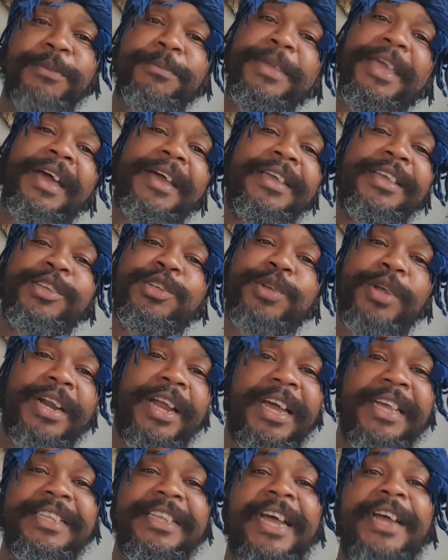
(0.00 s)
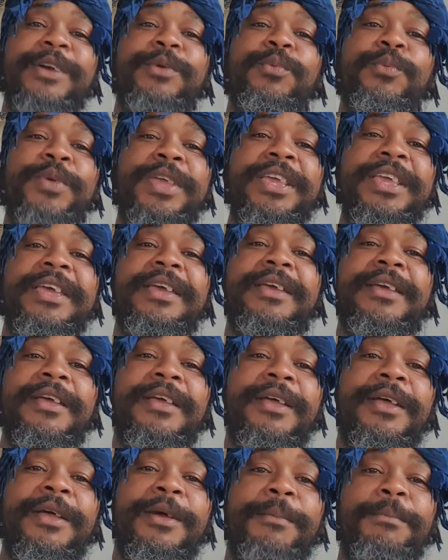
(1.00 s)
be an Israelite and we
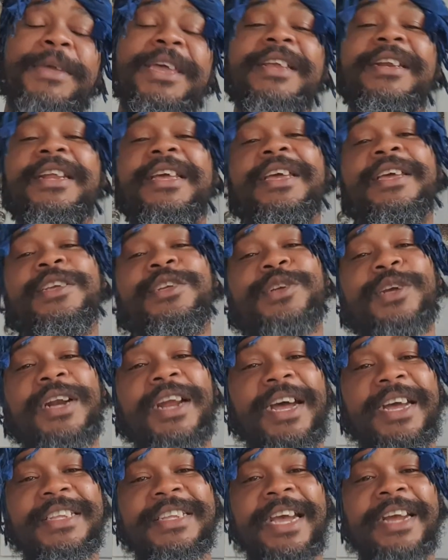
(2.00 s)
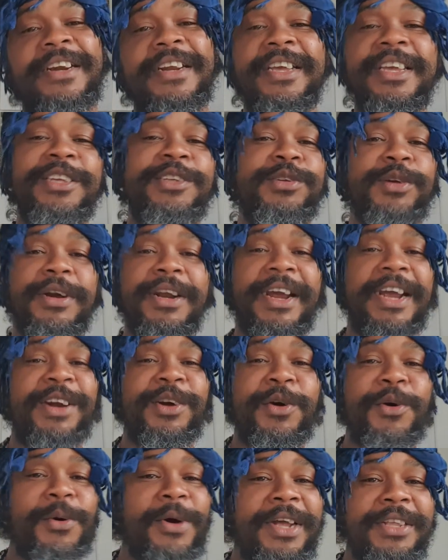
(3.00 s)
being the Israelite and the Israelite
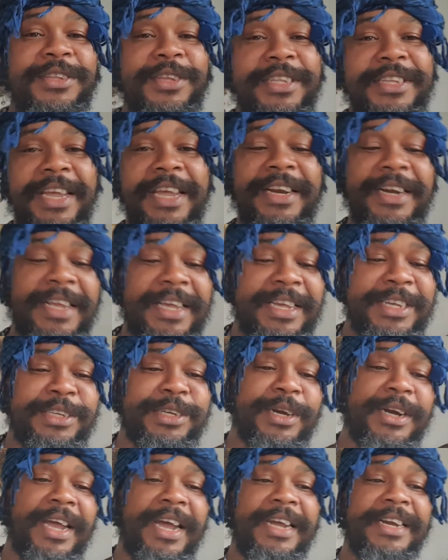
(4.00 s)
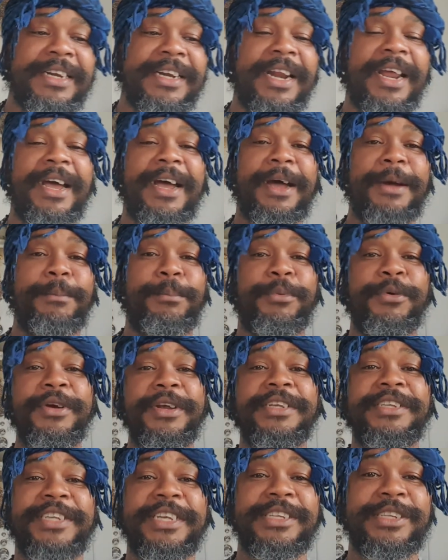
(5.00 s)
don't want to take the Israelite um,
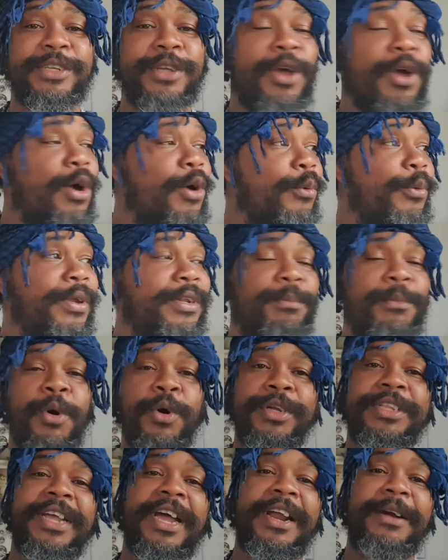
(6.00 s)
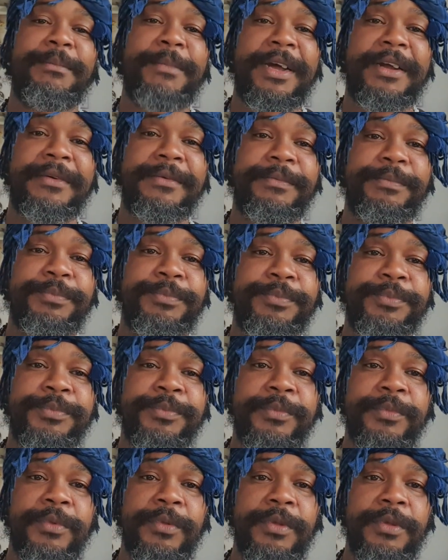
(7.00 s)
praises with both hand, man.
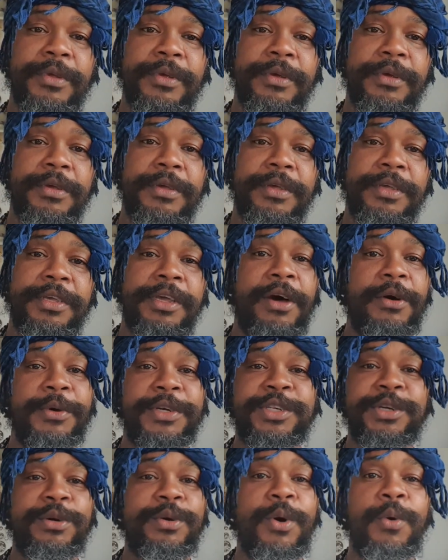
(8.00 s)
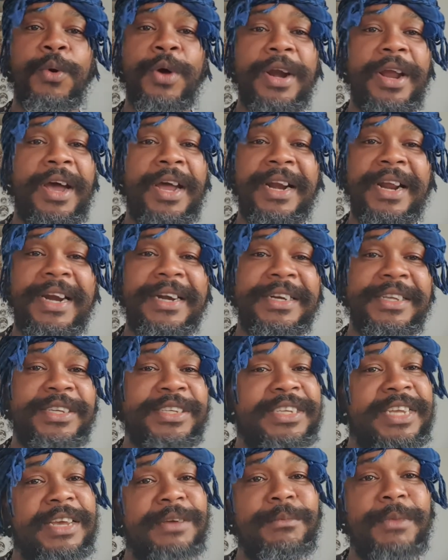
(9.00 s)
Yo, we should hold on on this
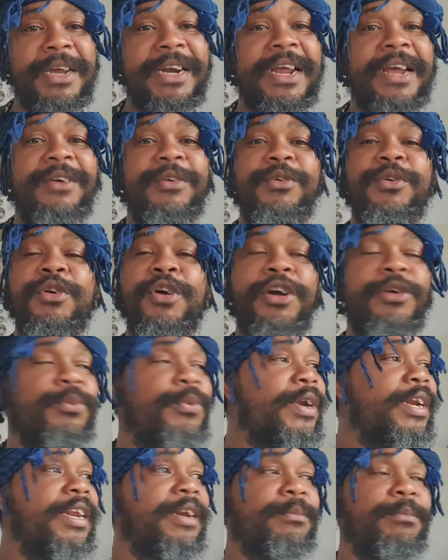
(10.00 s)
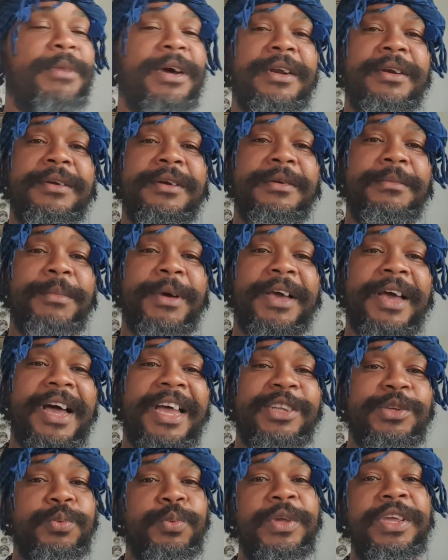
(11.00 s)
thing, man, and run with it, man.
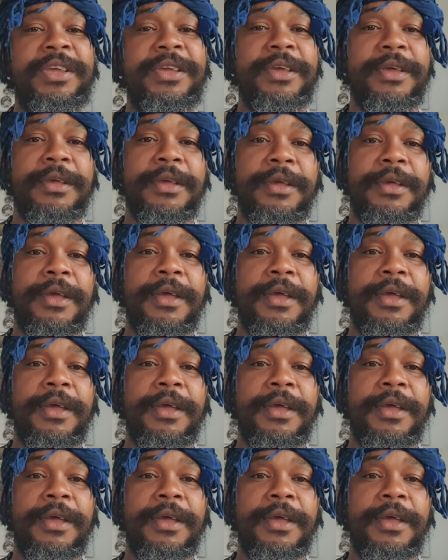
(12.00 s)
Because we